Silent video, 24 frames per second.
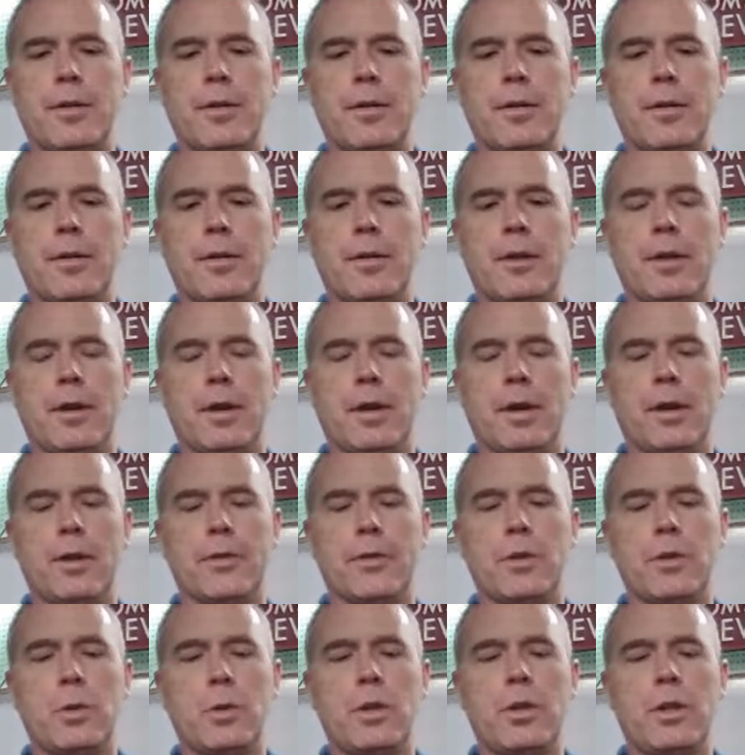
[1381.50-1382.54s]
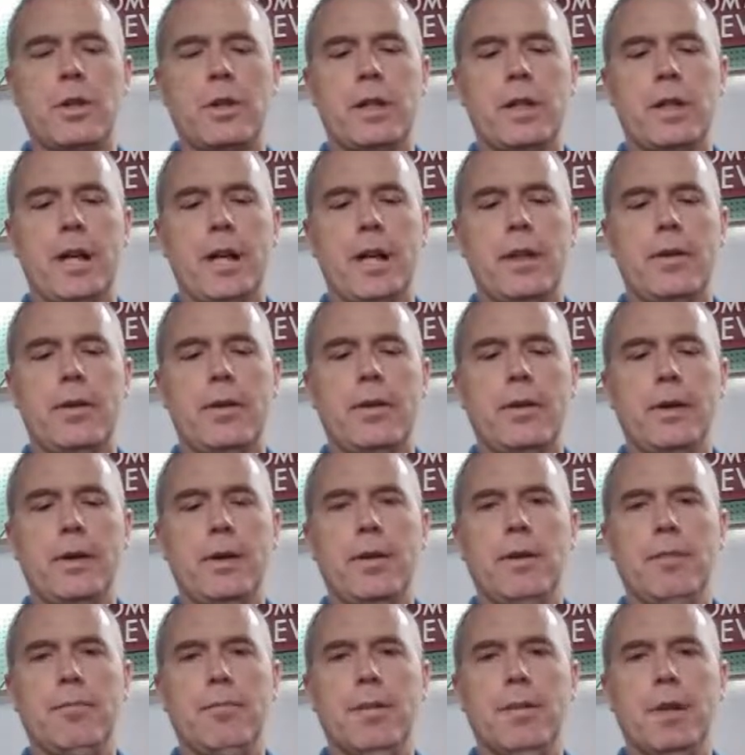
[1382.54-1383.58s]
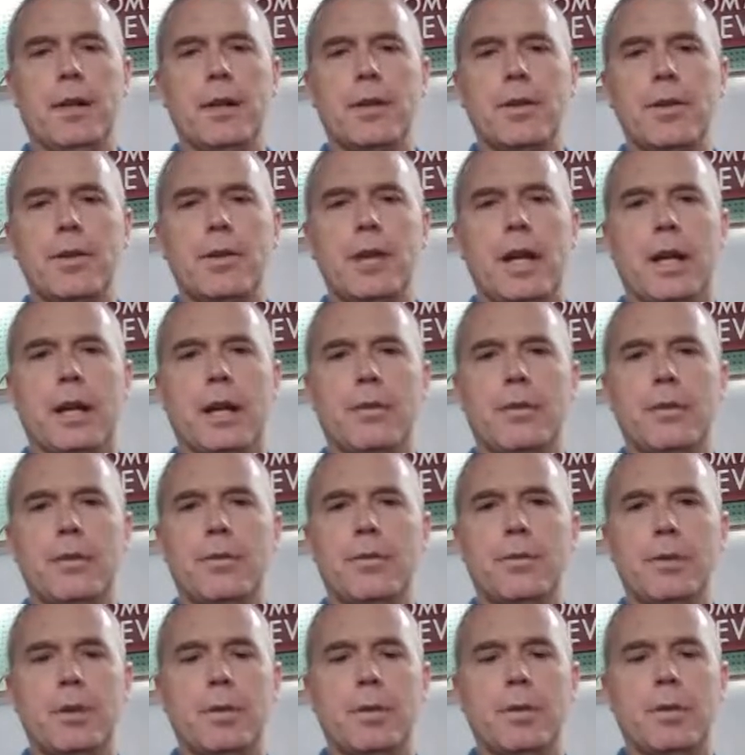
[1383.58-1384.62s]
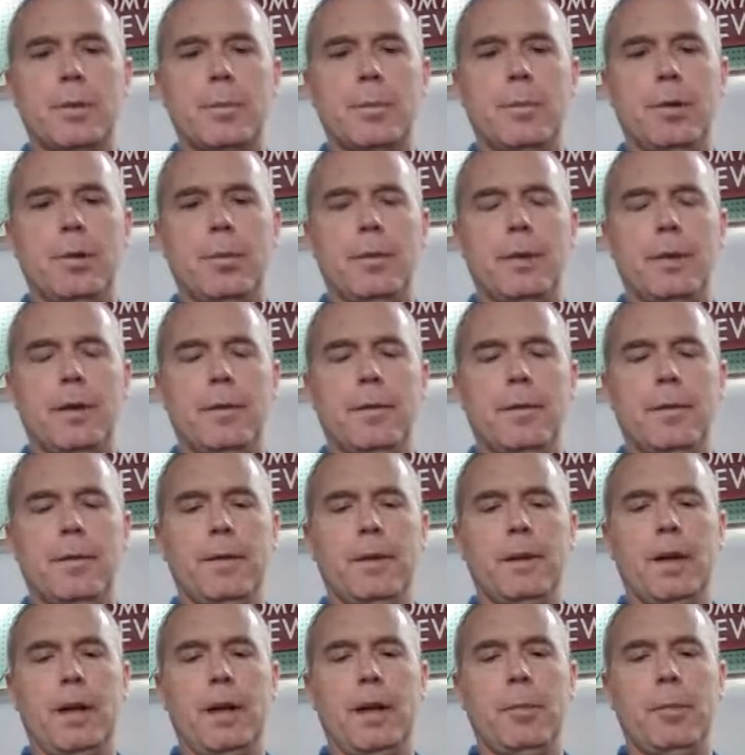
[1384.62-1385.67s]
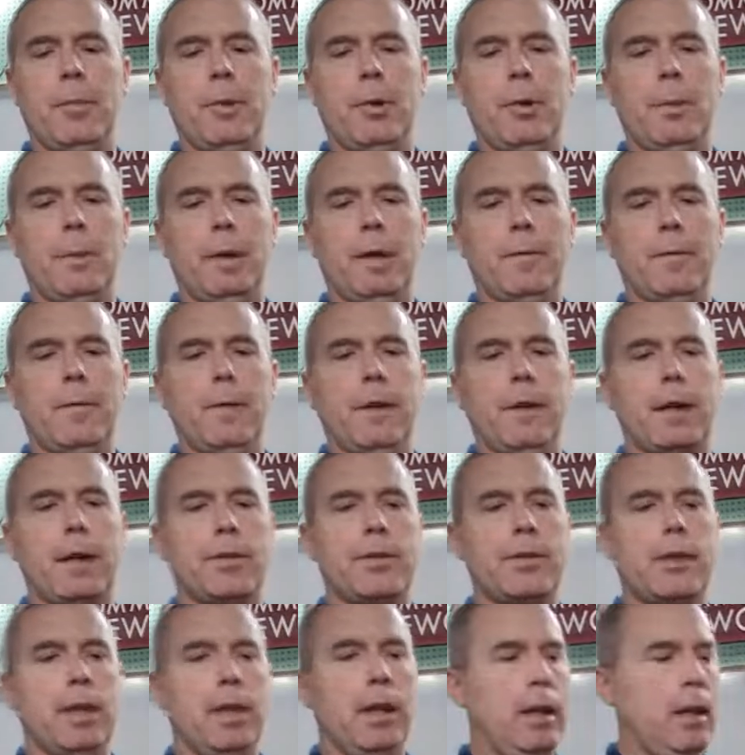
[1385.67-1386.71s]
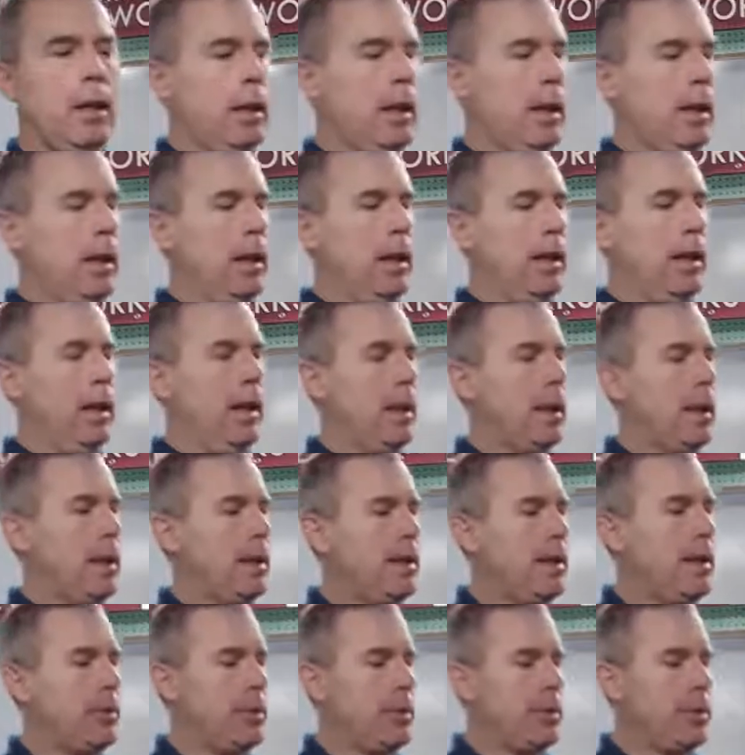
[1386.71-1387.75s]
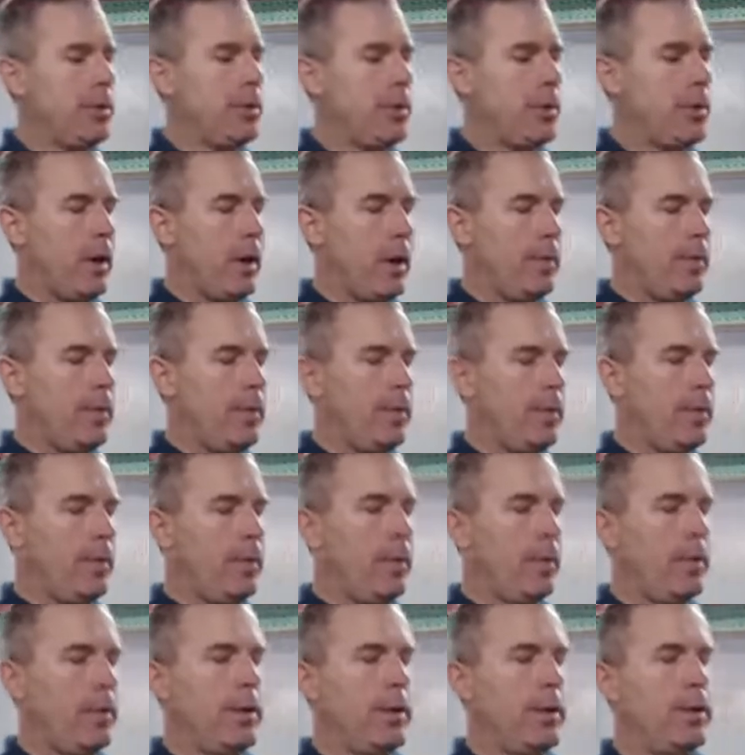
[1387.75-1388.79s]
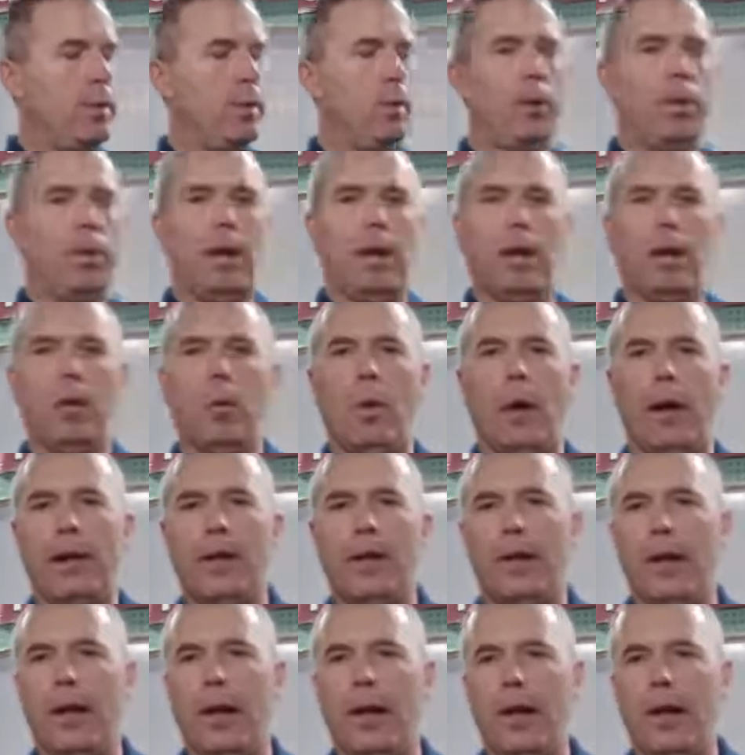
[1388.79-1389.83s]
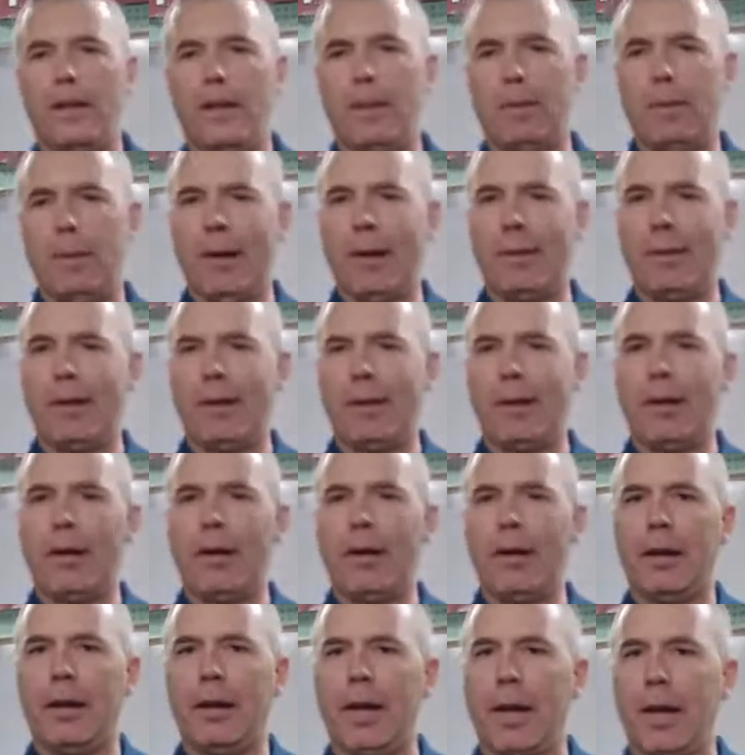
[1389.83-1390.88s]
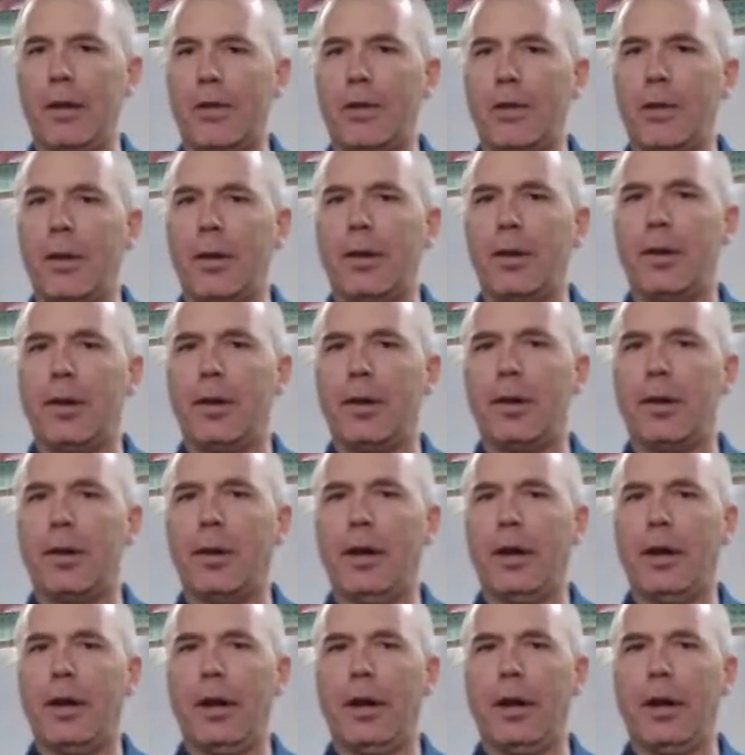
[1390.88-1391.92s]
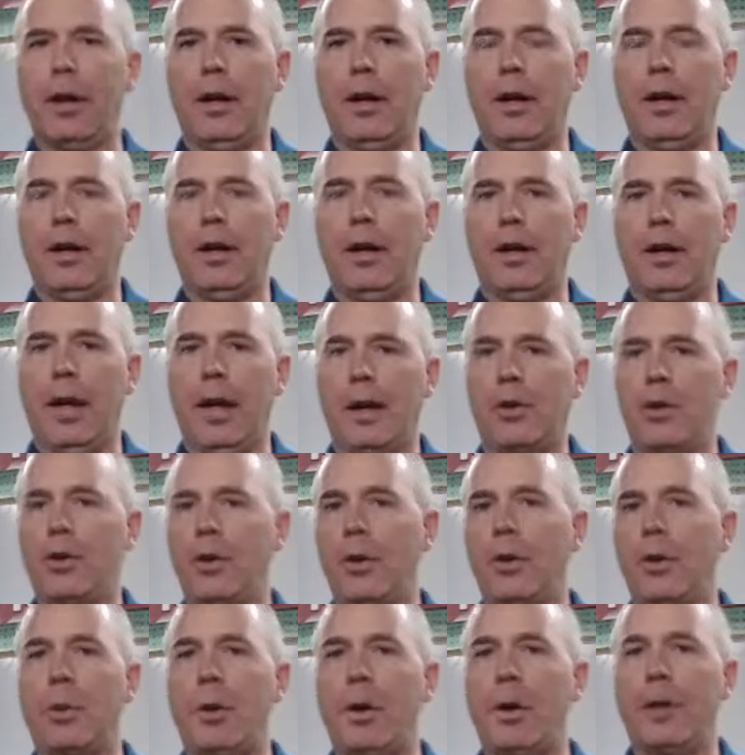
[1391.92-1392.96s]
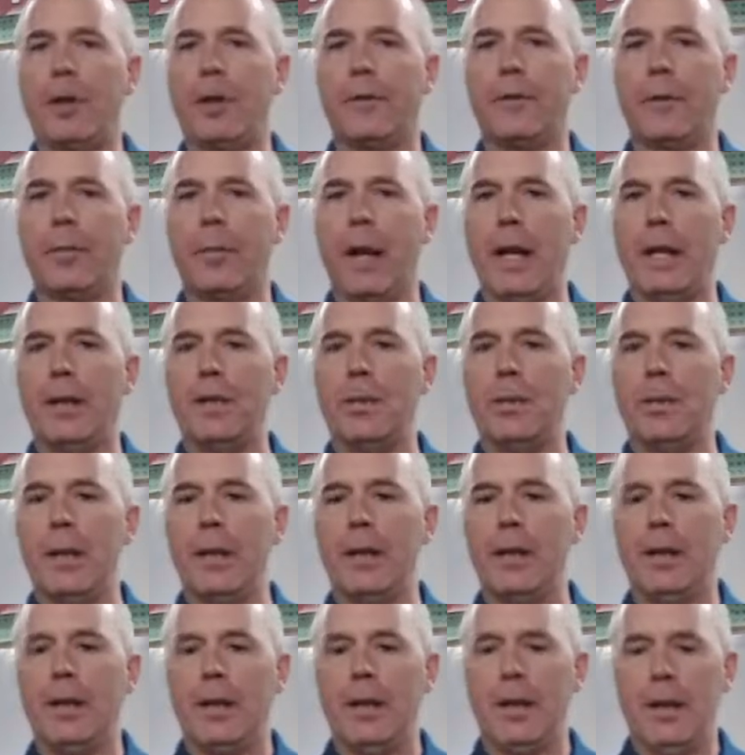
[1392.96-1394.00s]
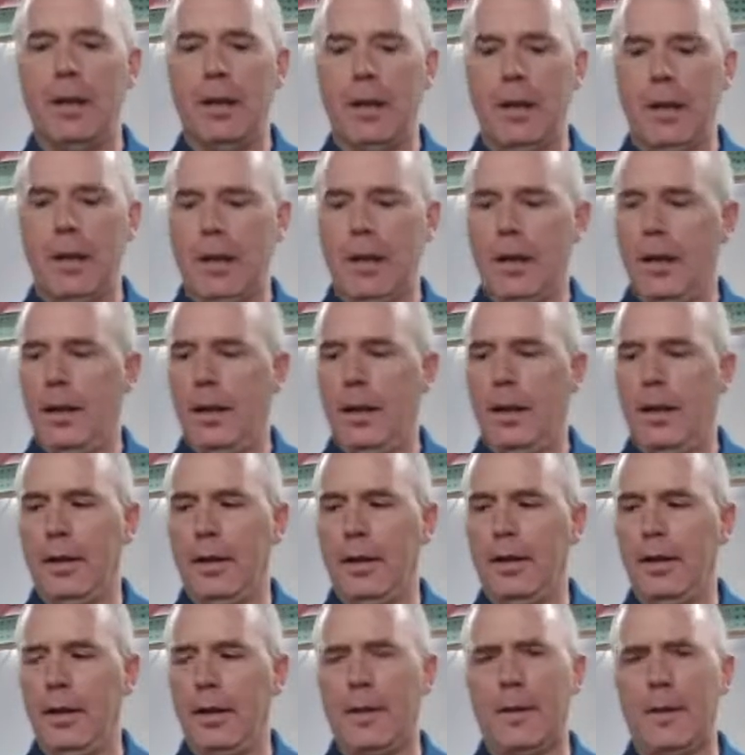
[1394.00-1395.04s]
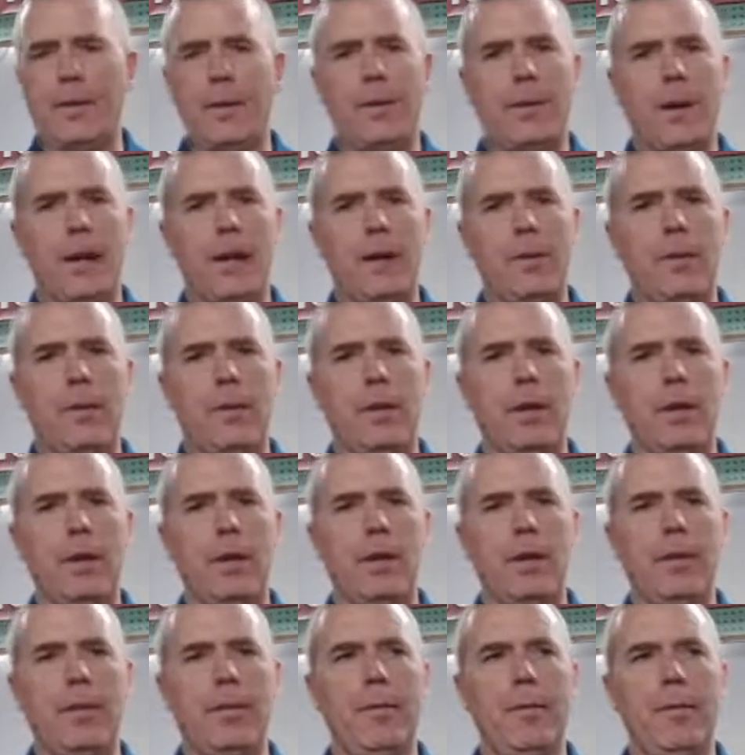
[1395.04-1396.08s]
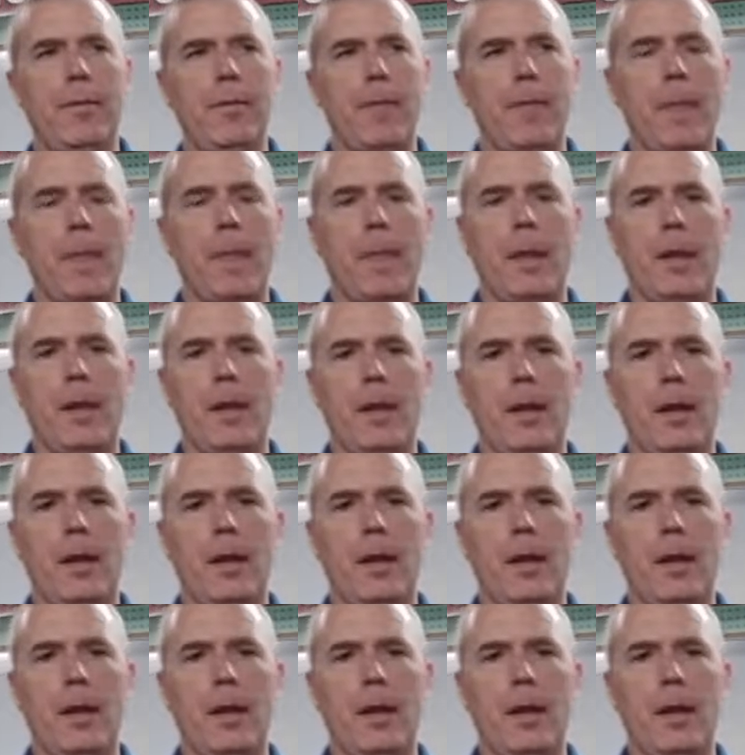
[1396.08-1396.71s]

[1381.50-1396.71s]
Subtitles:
you touch it or squish it together, and it sticks. So it's a permanent fix. Again, this is great for water lines that might run along an exterior, the exterior wall of your basement. Like if you've got one of the